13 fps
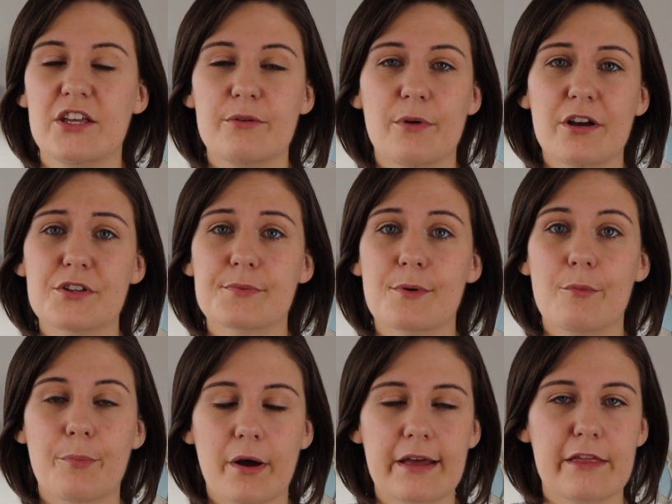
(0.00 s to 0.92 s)
you might as
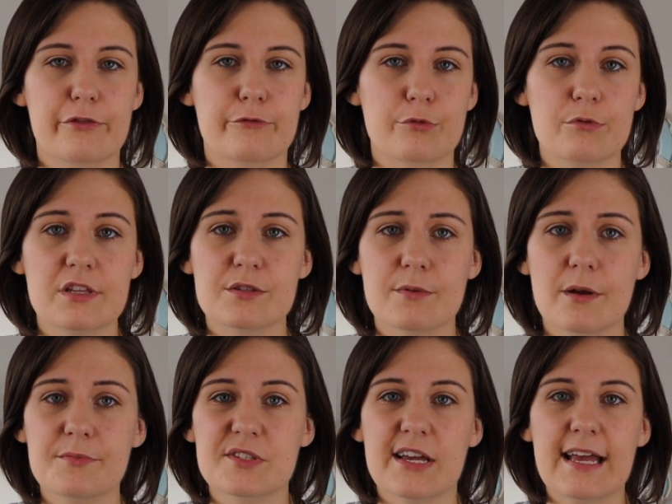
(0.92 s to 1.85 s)
well buy it through this
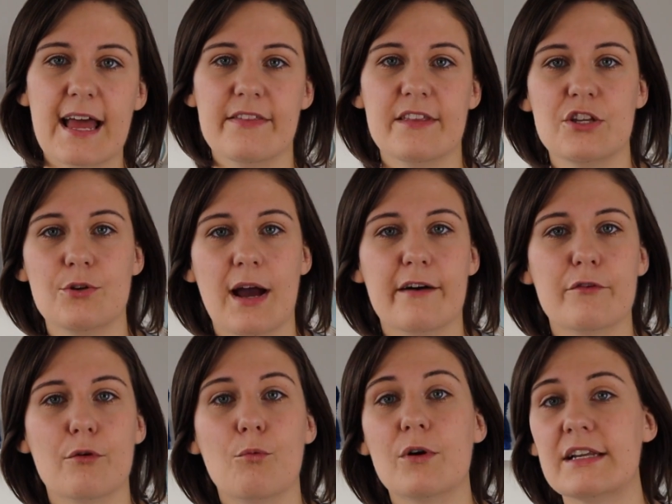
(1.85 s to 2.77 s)
website, and then you have
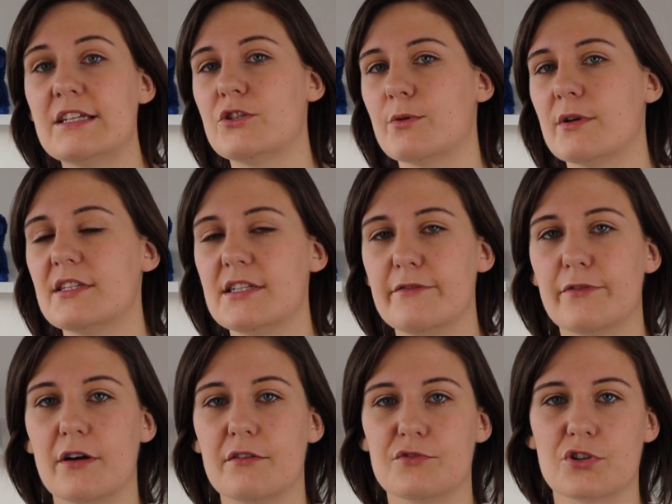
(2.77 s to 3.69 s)
a 1 in
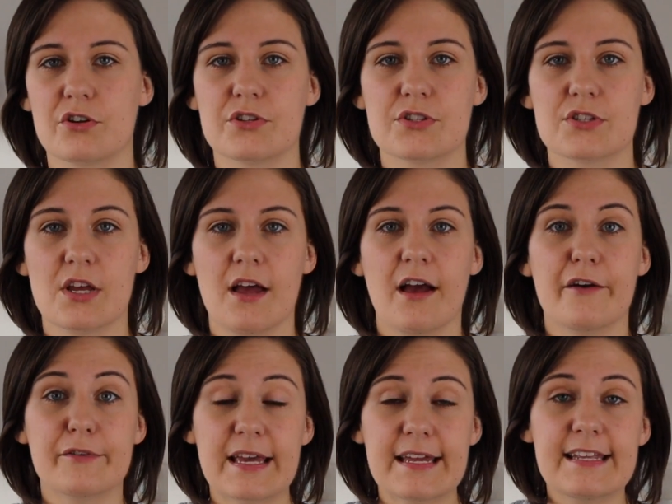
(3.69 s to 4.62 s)
25 chance
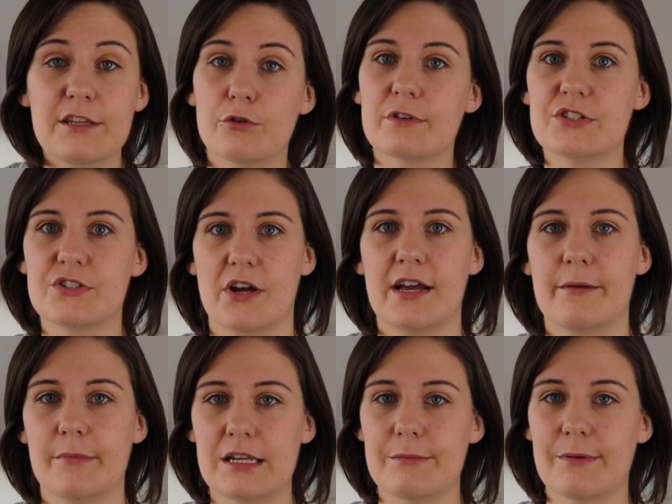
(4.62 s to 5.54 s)
of getting your entire
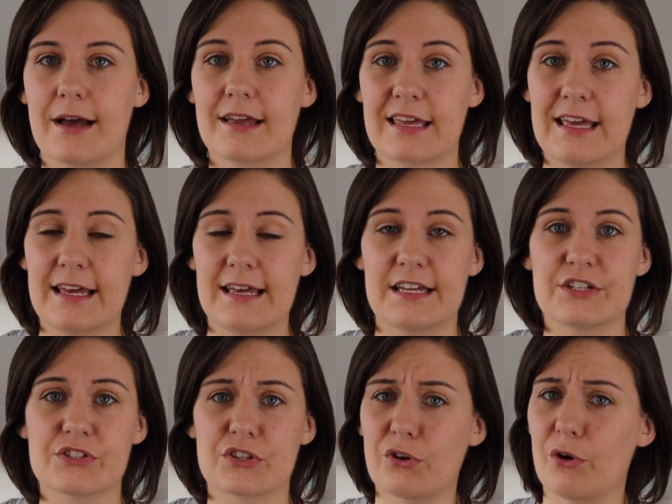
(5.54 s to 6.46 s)
money back. It
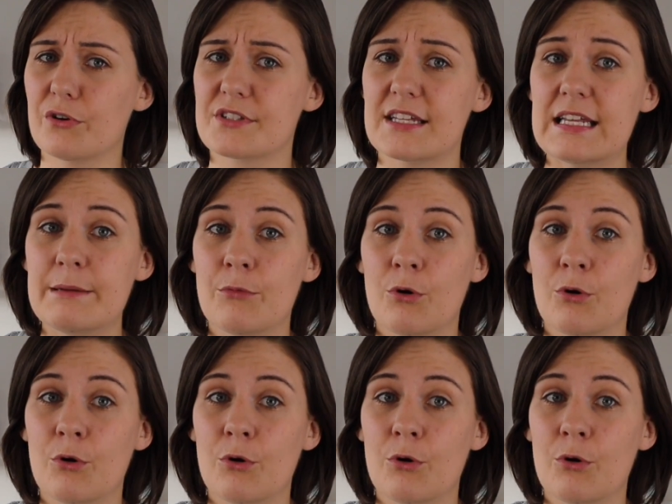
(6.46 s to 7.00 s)
doesn't cost any